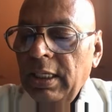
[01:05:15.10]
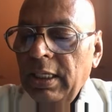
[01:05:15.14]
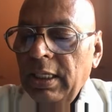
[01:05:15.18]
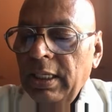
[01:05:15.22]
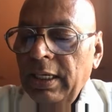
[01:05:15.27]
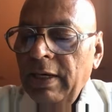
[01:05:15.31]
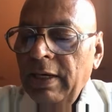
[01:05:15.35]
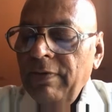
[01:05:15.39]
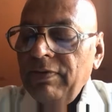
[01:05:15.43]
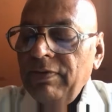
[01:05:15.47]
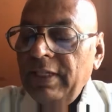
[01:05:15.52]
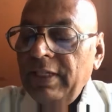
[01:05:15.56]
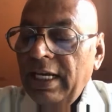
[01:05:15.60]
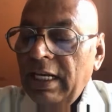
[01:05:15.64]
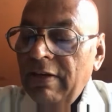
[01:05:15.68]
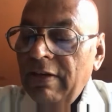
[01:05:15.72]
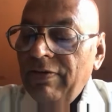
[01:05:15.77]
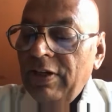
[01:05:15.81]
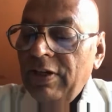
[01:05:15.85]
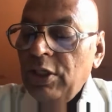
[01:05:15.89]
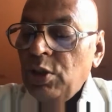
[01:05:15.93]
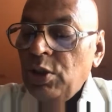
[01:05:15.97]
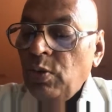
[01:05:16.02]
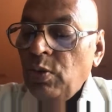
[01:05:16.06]
If the
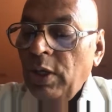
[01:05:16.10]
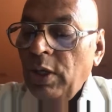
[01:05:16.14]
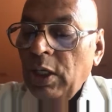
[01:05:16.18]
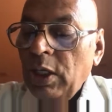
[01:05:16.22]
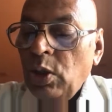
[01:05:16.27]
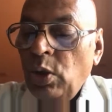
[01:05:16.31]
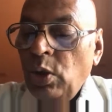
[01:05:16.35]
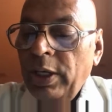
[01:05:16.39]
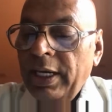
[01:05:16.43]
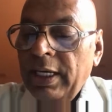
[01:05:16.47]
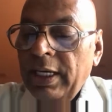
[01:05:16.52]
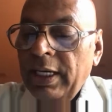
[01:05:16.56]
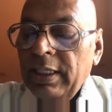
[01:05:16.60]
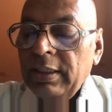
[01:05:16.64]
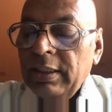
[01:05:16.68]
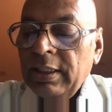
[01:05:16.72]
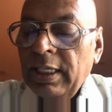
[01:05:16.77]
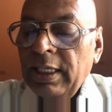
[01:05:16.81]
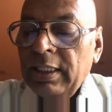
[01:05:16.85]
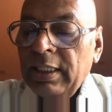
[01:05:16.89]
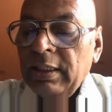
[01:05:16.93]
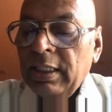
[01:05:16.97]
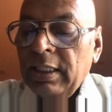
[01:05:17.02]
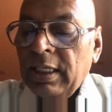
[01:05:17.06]
elephants were going,
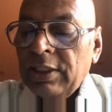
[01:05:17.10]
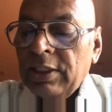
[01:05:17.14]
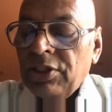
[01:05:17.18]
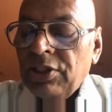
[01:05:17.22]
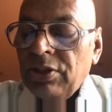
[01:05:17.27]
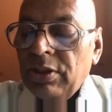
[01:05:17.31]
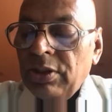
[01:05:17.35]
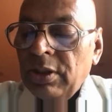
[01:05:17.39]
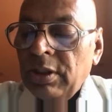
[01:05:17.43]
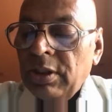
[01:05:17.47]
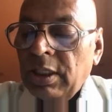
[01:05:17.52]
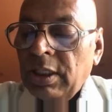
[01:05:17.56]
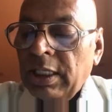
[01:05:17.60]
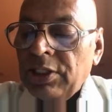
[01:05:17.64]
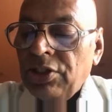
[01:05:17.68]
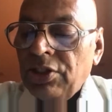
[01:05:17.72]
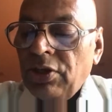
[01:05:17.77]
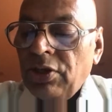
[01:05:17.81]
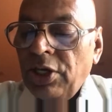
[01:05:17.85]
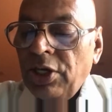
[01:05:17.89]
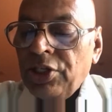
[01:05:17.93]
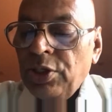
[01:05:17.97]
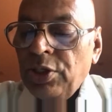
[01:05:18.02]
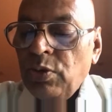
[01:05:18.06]
then the
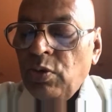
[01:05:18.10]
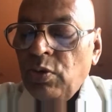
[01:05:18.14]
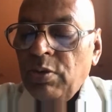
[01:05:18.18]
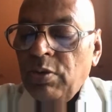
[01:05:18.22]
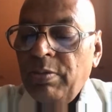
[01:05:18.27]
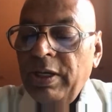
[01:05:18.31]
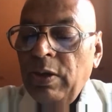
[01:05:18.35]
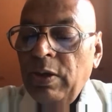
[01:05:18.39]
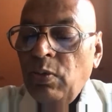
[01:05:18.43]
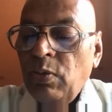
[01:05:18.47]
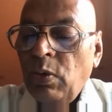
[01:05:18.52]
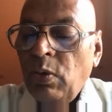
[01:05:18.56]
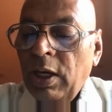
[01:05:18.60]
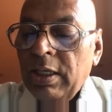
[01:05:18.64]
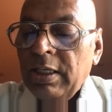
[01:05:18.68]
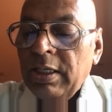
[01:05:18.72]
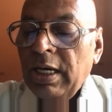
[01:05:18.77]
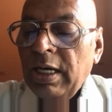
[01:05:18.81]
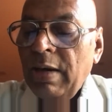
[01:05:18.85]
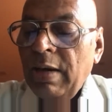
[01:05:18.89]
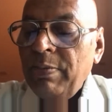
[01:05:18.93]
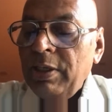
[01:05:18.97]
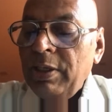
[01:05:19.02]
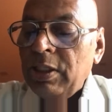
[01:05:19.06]
construction would be 1
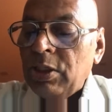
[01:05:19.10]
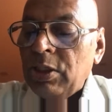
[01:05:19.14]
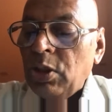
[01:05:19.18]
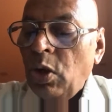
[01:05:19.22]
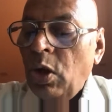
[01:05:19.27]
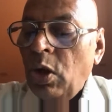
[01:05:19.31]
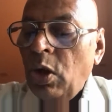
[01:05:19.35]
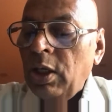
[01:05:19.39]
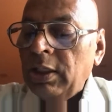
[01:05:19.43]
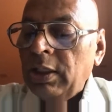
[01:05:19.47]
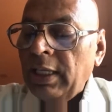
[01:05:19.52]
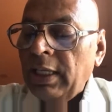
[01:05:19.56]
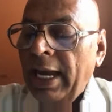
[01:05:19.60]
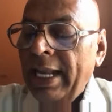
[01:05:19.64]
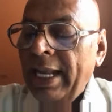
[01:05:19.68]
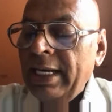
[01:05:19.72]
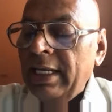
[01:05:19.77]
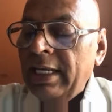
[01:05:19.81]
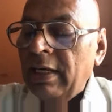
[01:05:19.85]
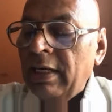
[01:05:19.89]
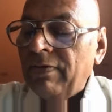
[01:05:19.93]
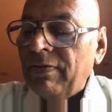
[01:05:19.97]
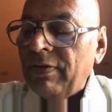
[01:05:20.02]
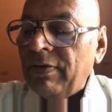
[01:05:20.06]
rabbit saw 9
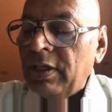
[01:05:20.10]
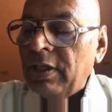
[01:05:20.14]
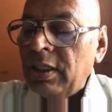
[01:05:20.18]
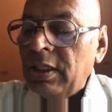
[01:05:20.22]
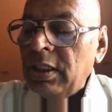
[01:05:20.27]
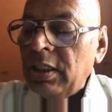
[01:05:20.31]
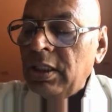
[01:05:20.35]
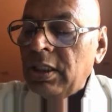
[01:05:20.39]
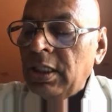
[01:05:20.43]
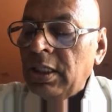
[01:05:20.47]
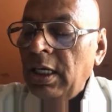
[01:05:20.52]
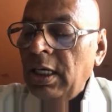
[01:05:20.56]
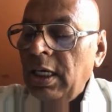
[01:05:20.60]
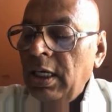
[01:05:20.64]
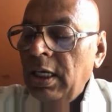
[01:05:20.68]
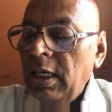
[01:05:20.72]
elephants